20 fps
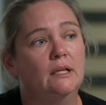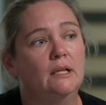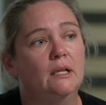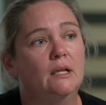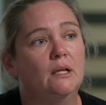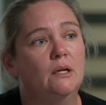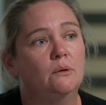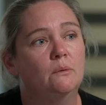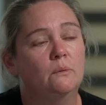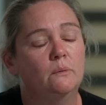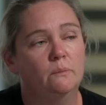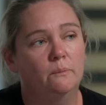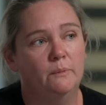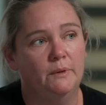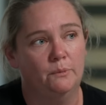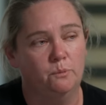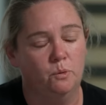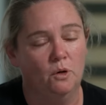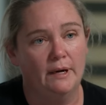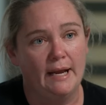
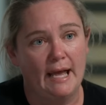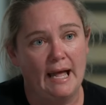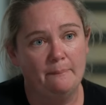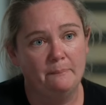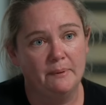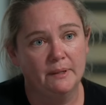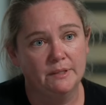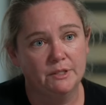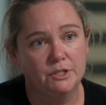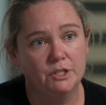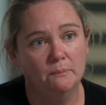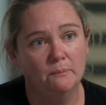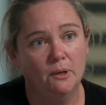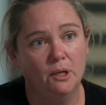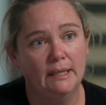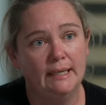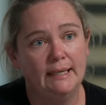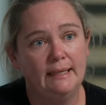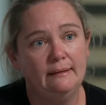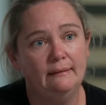with what happened to
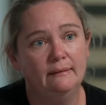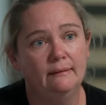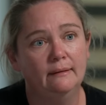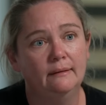Molly,